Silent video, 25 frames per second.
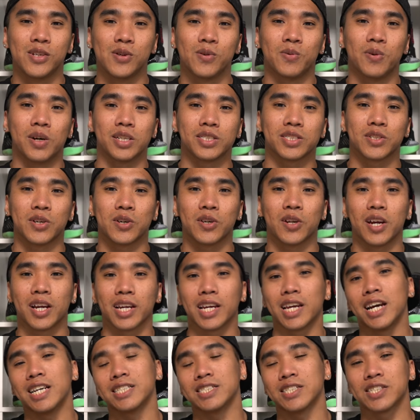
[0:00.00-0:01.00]
What's going
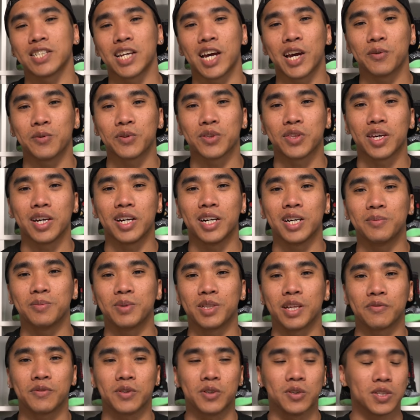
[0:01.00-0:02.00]
on guys, it's Hai with the
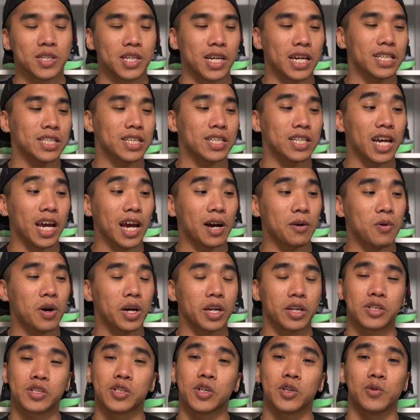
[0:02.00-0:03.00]
Upper Left USA and today I
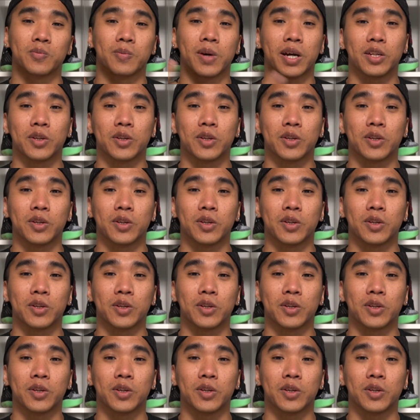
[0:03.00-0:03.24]
wanted to show you my